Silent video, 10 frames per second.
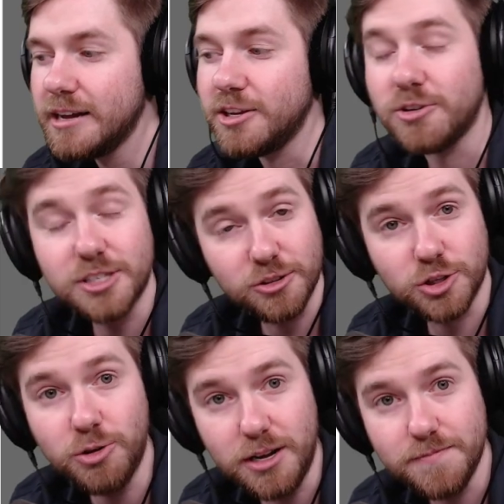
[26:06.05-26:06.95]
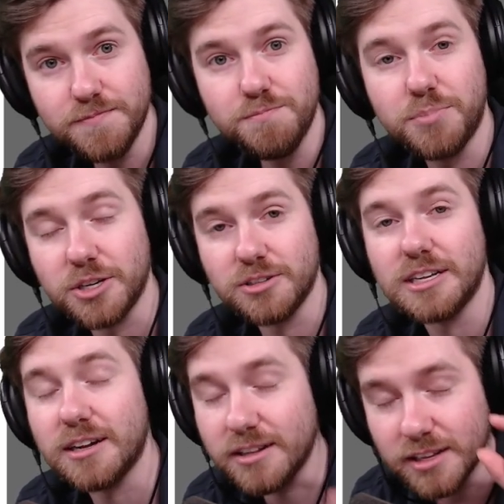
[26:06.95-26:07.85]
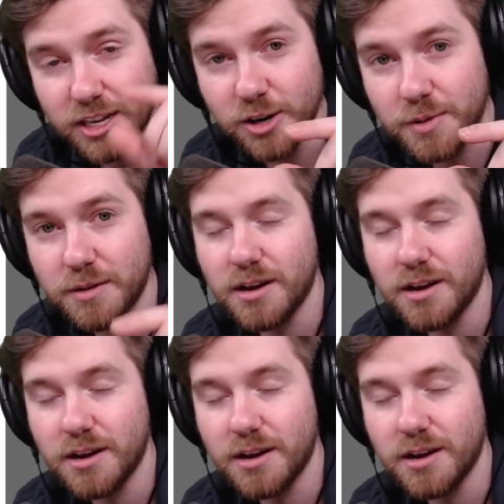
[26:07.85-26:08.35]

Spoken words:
You can still do it, but you'll need a little bit